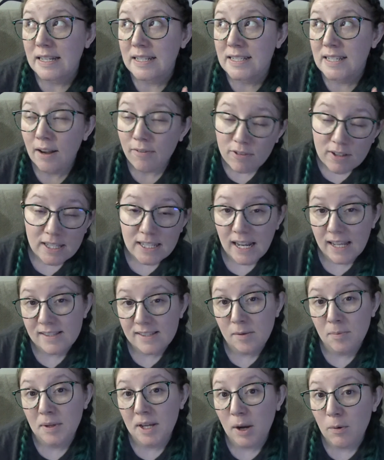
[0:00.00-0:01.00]
definitely not
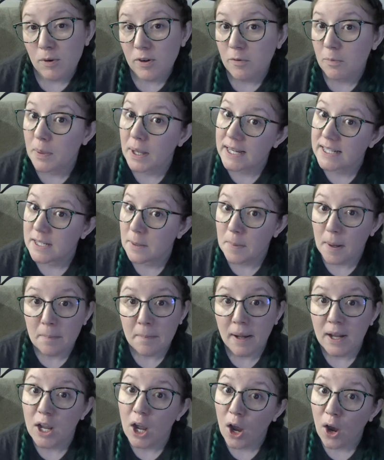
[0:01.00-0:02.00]
something I would have picked up on
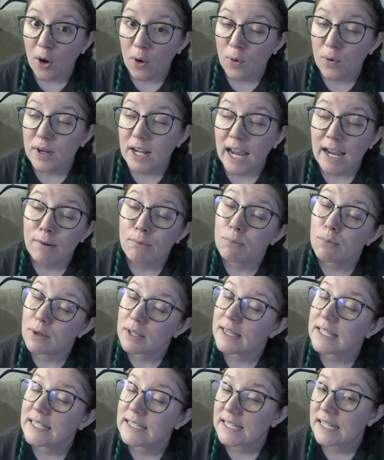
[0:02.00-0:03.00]
my own, I
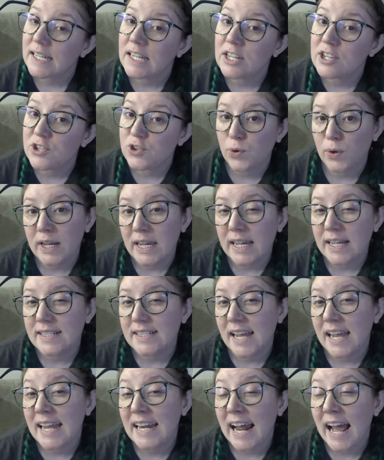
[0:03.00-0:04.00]
really did enjoy
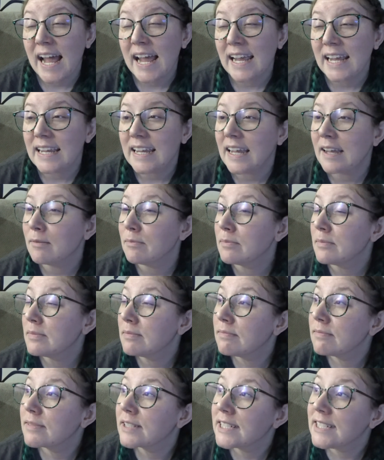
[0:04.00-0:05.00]
it, and I am
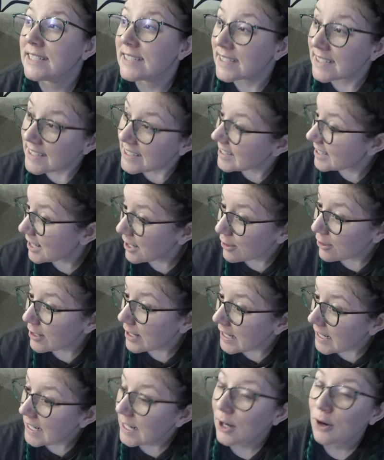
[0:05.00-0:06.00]

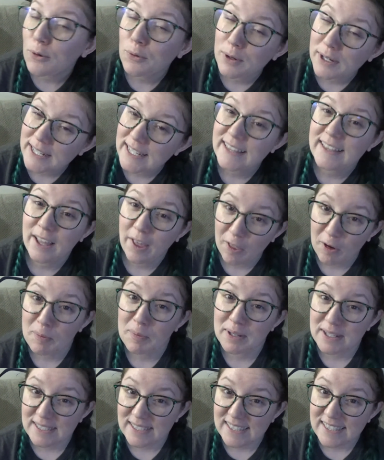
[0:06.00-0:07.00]
considering reading the other
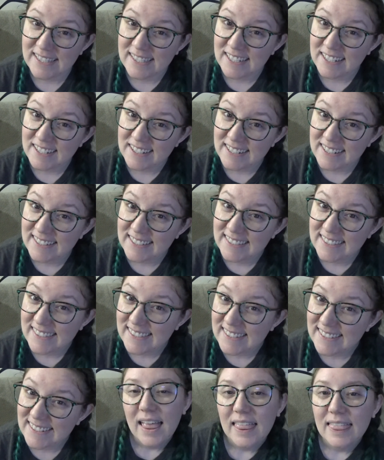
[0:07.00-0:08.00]
books in the series.
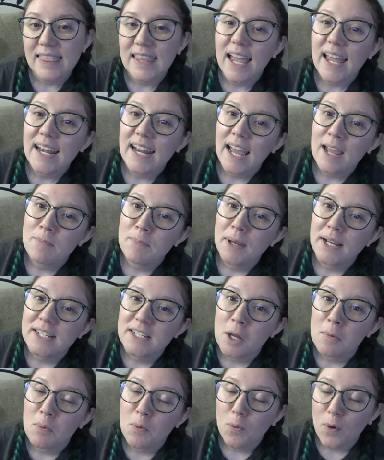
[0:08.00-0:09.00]
Then I picked
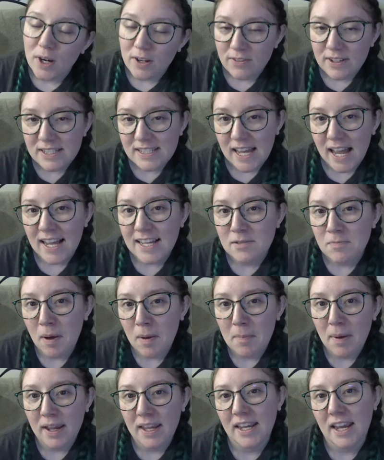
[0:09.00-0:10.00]
up What If It's Us by
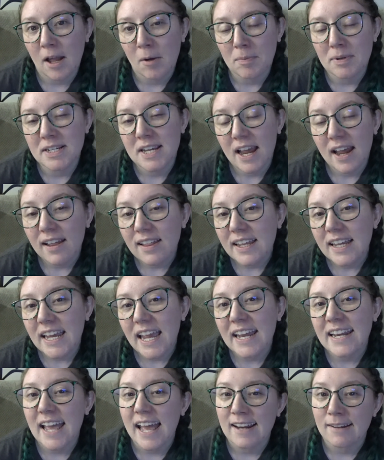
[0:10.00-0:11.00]
Becky Albertalli
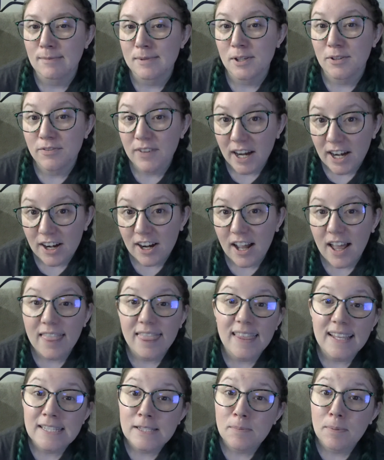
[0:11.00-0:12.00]
and Adam Silvera.
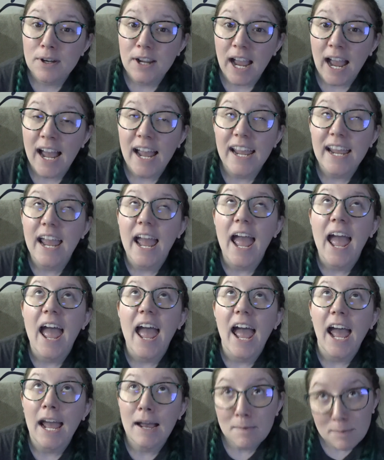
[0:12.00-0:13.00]
This book I
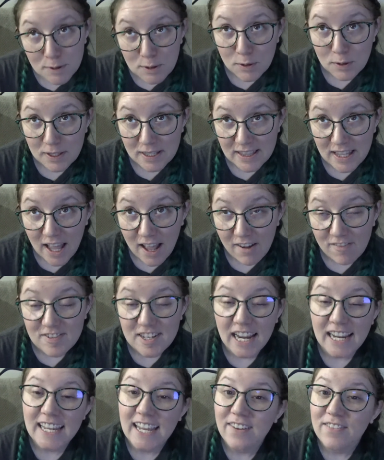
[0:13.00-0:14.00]
absolutely loved.
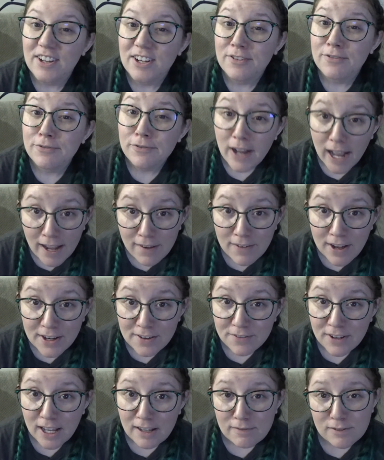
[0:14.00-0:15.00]
I gave it 5 out
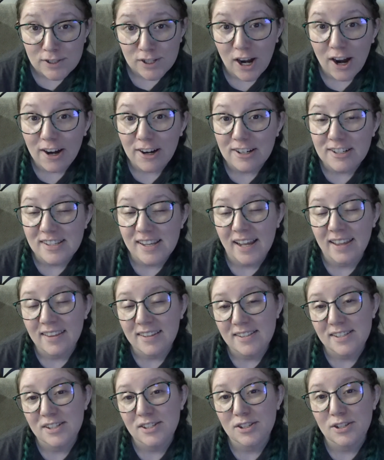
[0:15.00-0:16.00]
of 5 stars. I
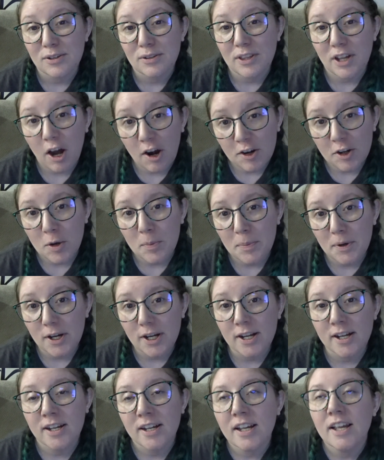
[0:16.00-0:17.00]
listened to the
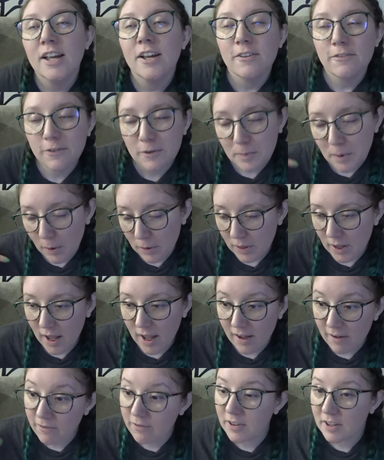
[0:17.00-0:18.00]
audiobook for both
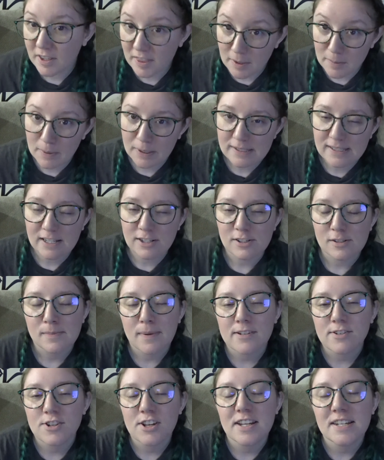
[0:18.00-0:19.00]
of the books I just
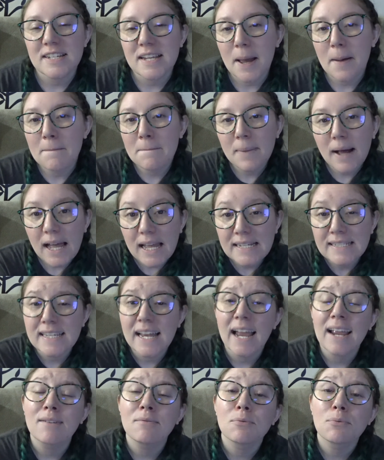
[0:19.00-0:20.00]
mentioned, but
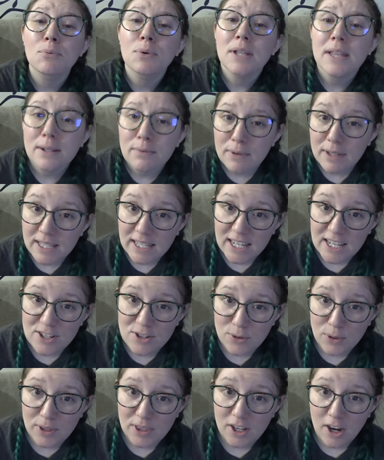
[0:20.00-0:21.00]
I really, really
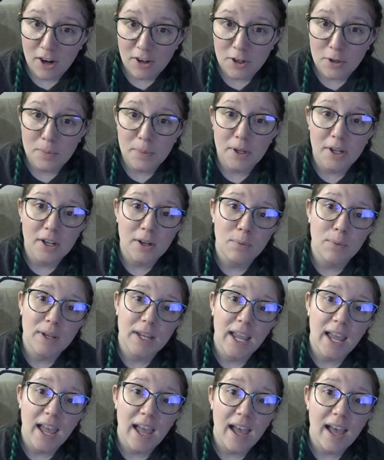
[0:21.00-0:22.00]
enjoyed the audiobook. We
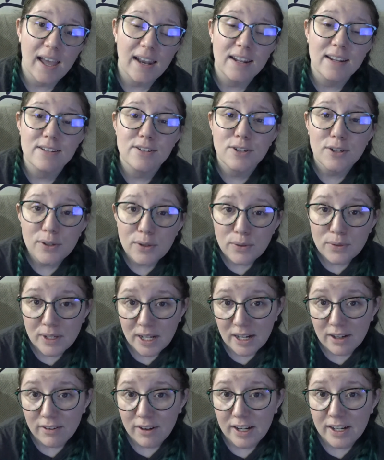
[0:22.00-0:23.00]
had 2
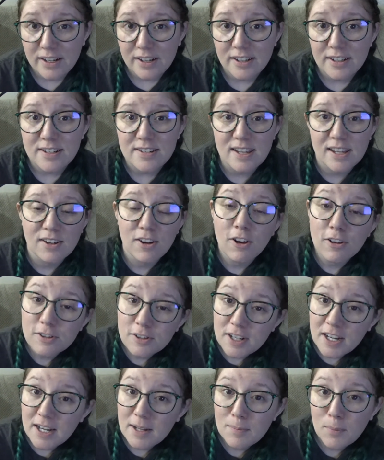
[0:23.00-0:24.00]
narrators, an
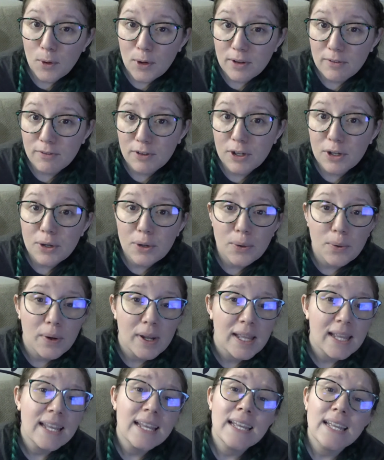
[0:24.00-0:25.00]
alternating point of view.
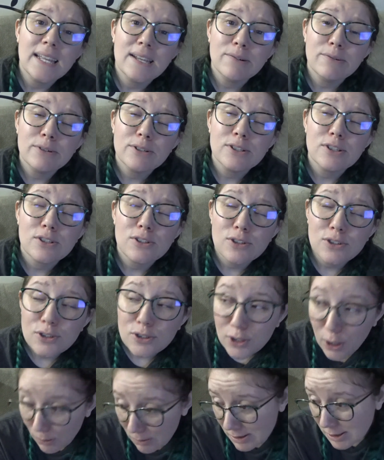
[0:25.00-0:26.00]
It was
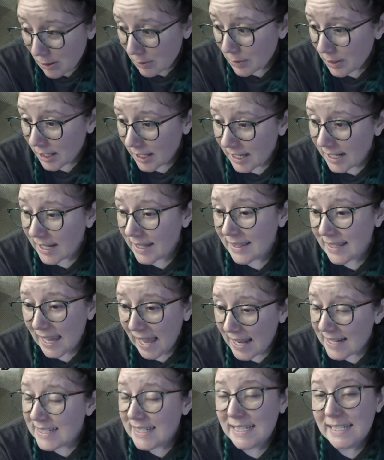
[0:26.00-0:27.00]
so, so good. The
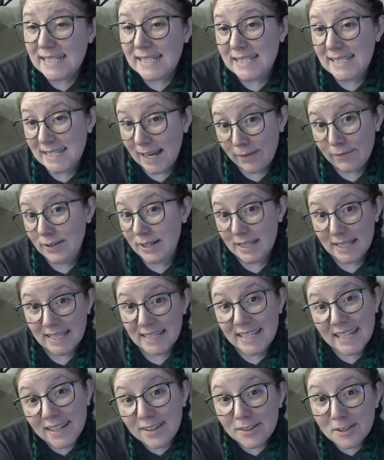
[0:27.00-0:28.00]
ending definitely
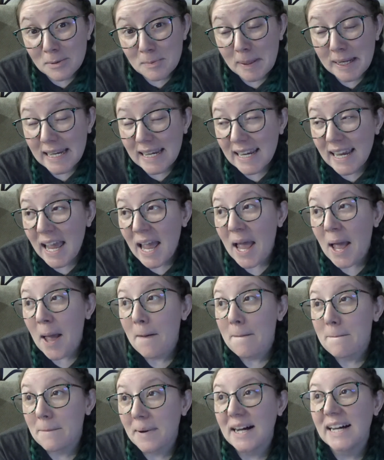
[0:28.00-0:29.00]
killed me,
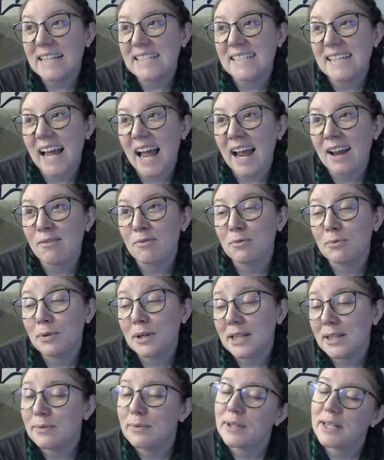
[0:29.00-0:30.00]
but I
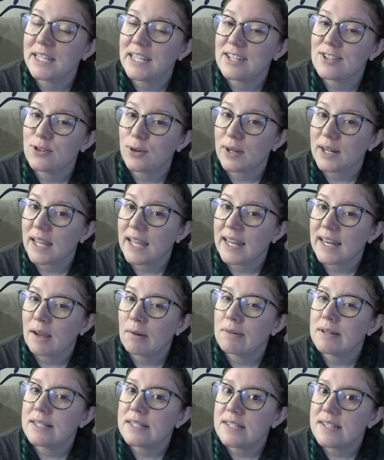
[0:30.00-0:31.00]
really, really enjoyed it, and
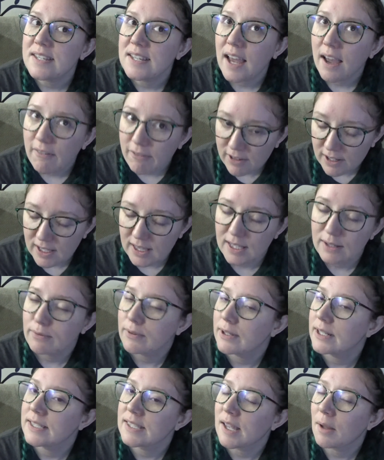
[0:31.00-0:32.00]
I would definitely
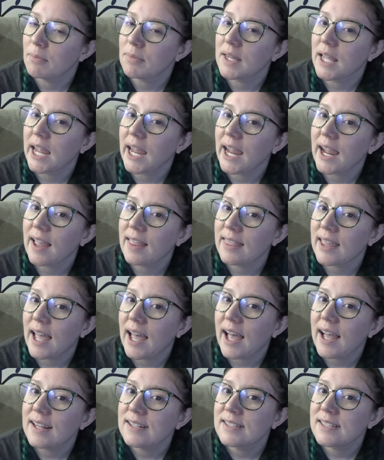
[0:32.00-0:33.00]
read something
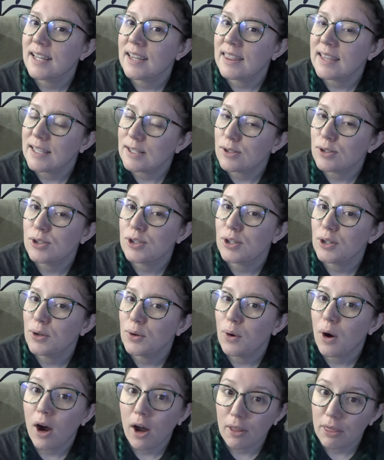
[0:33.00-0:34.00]
that these
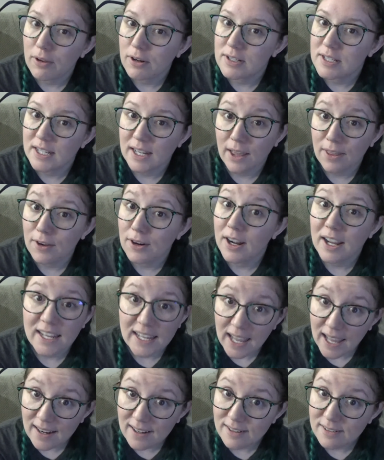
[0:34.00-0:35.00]
two author together
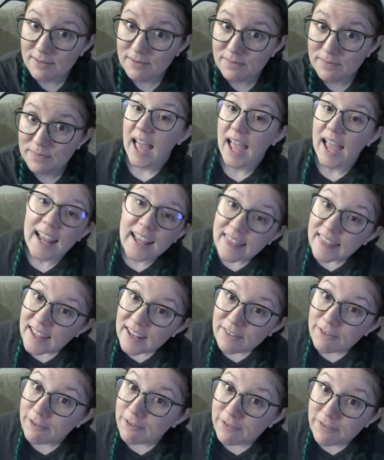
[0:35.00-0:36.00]
again. And
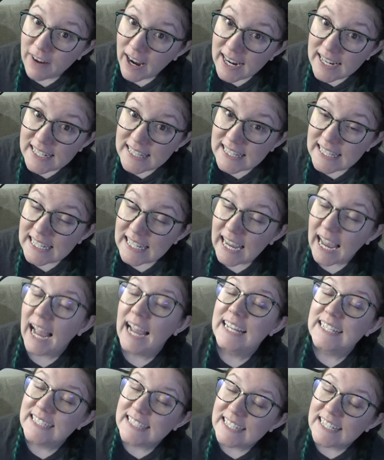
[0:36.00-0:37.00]
then finally,
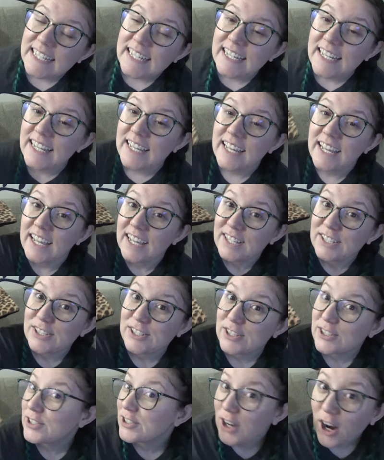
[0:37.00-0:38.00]
I did
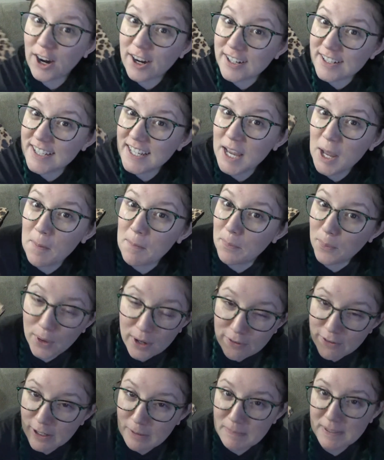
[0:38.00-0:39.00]
start
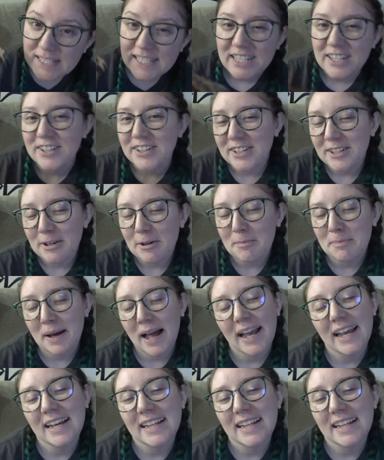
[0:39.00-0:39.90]
Boyfriend Material by